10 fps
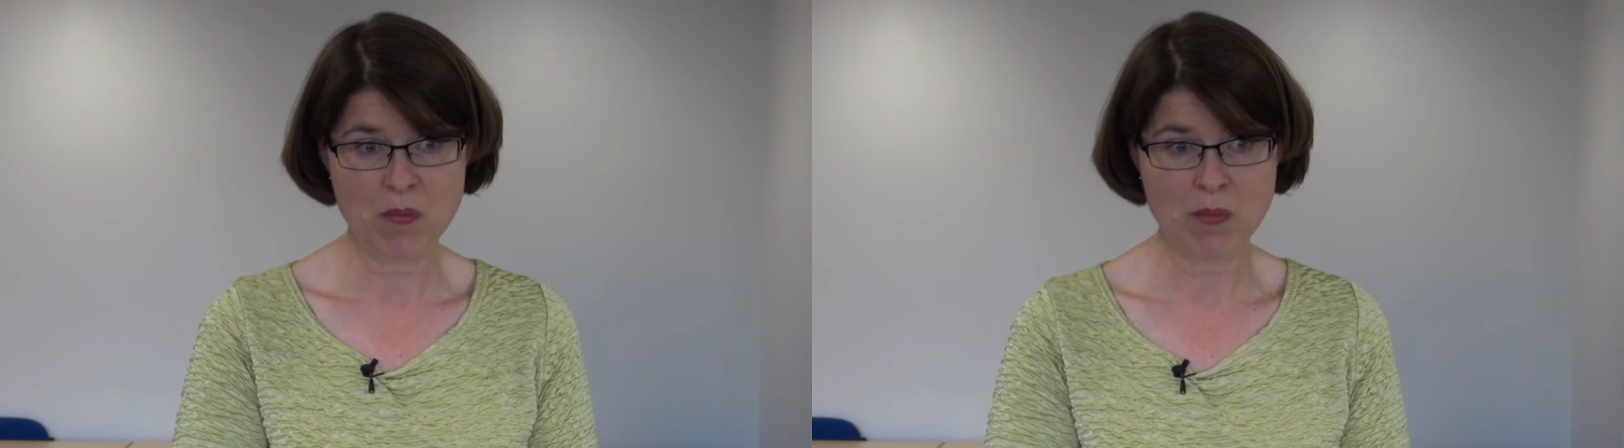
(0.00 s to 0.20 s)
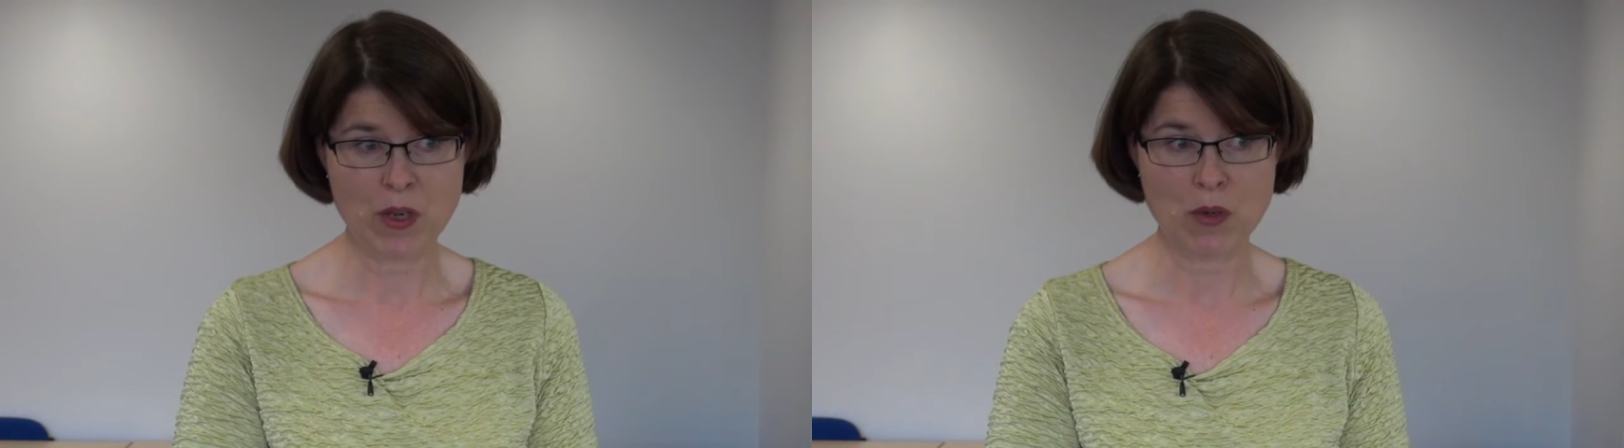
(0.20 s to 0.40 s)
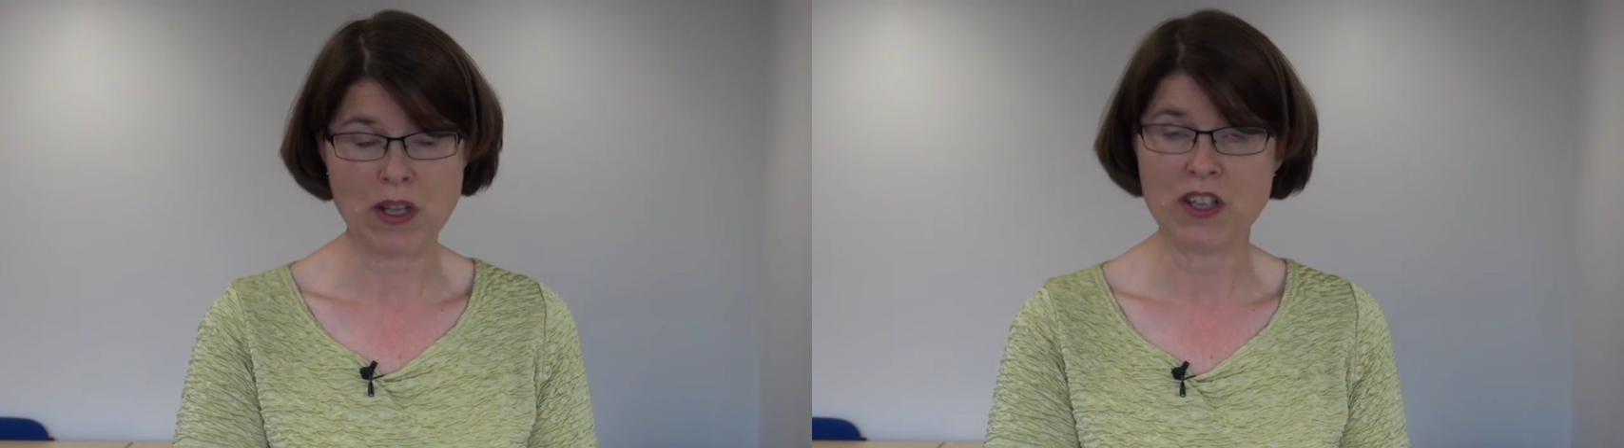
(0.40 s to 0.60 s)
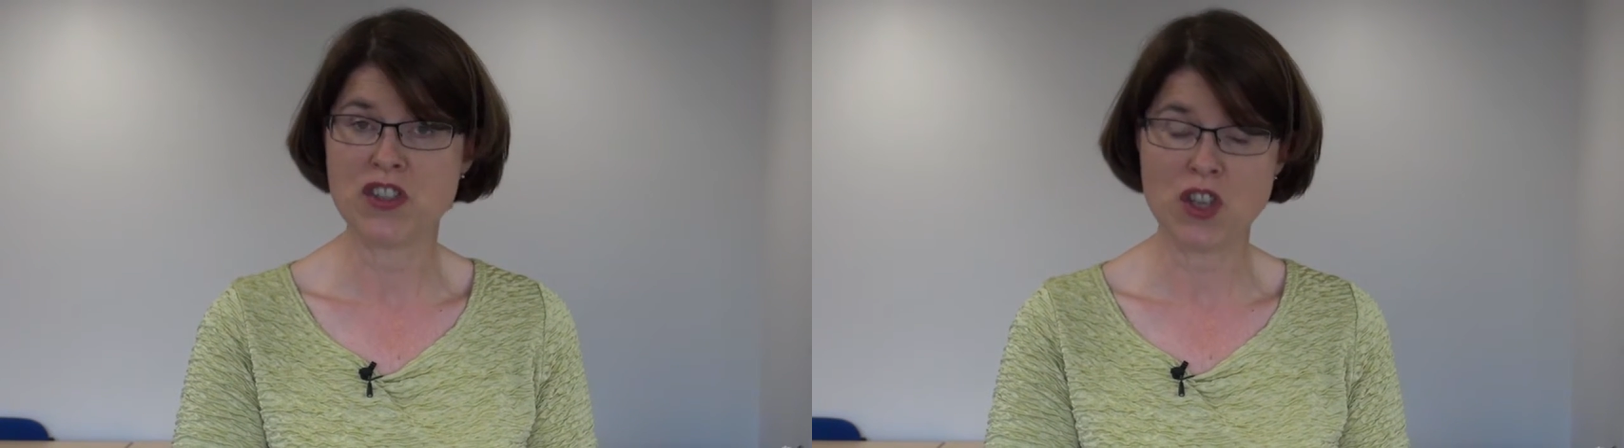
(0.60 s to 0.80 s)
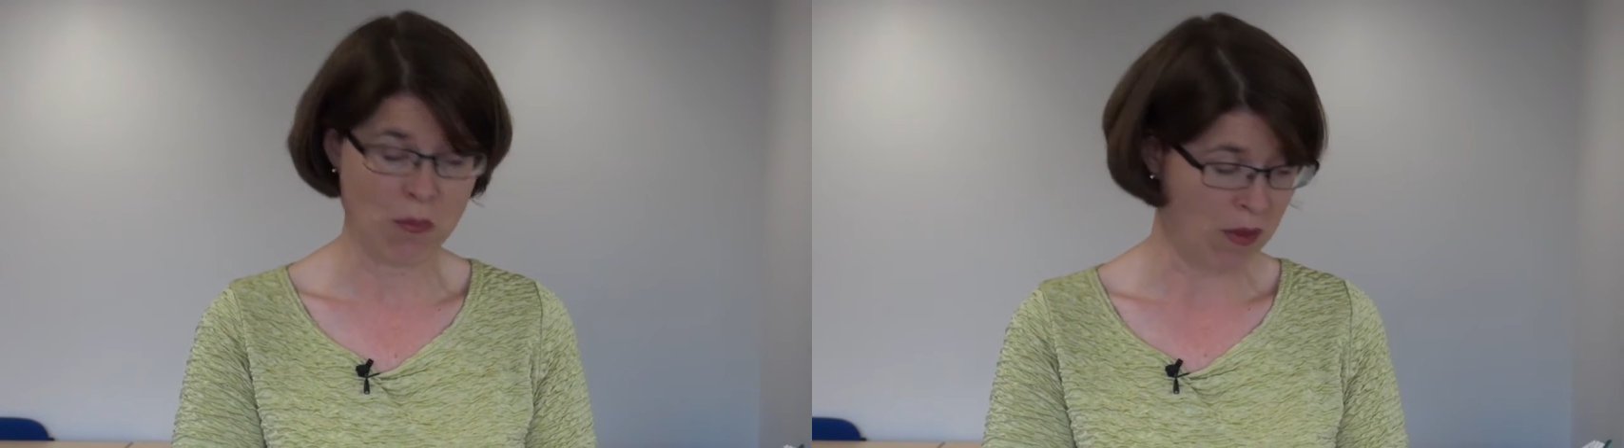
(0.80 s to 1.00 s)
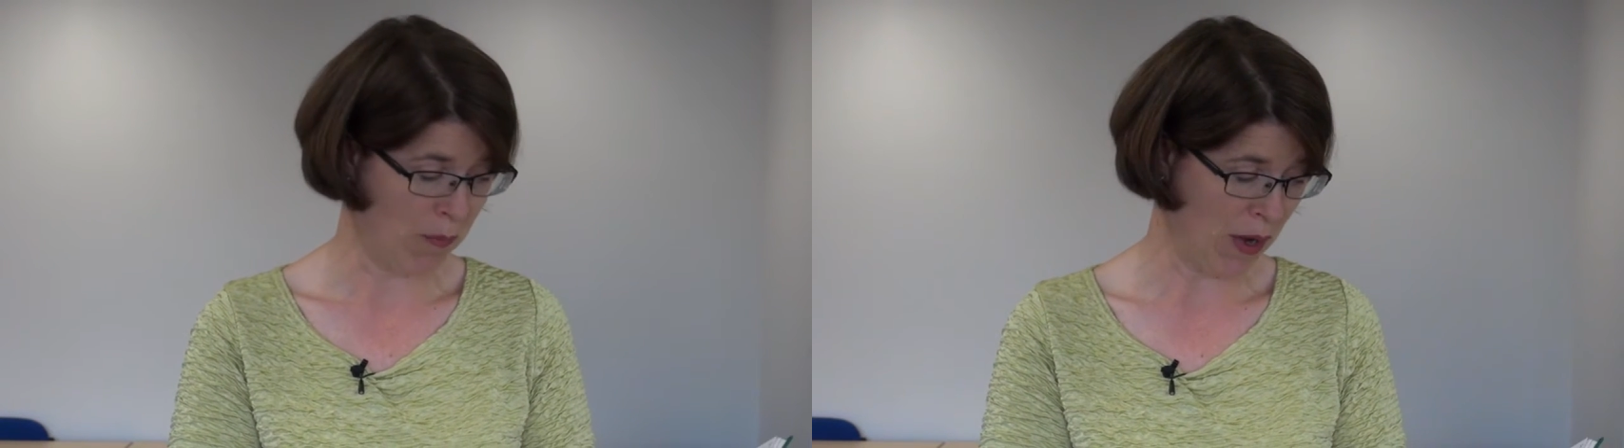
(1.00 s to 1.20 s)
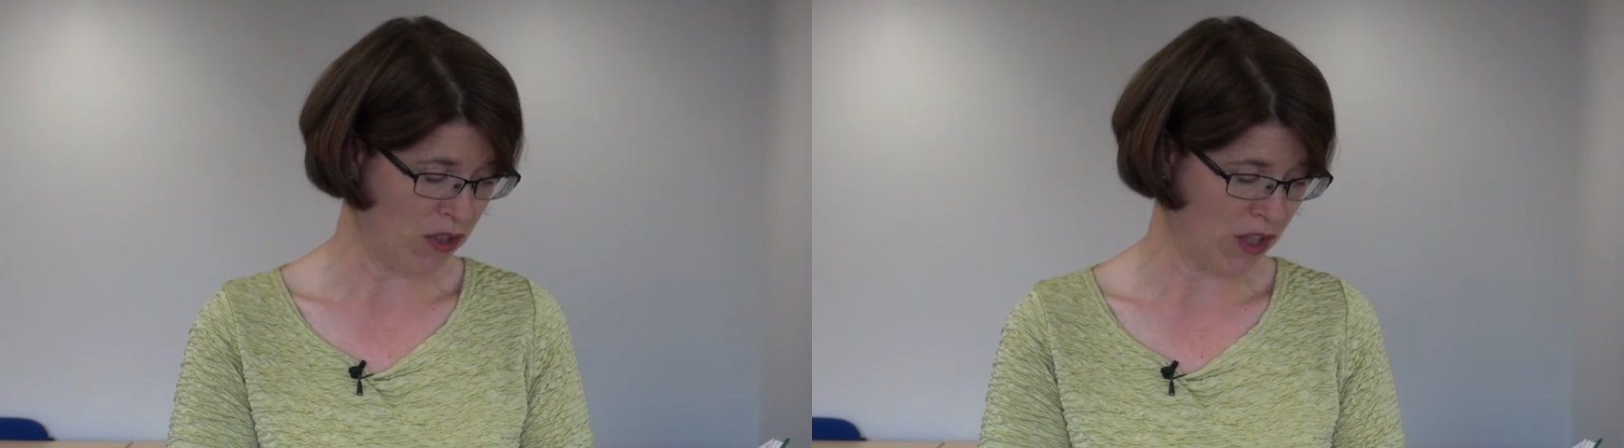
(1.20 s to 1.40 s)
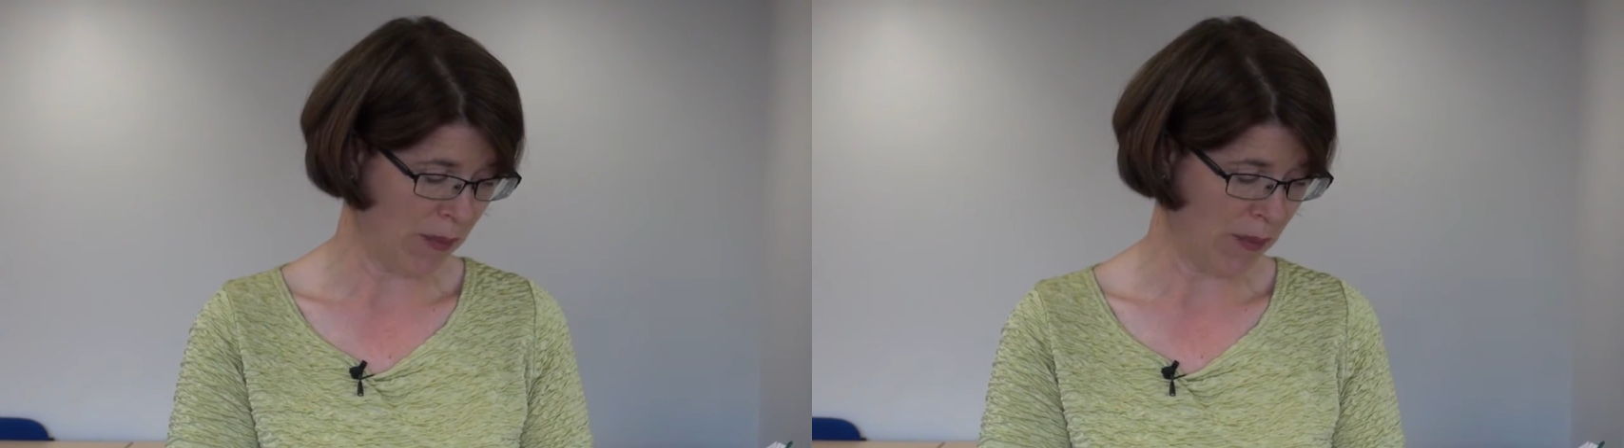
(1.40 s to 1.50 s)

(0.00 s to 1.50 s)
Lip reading: pretty well assume that most of them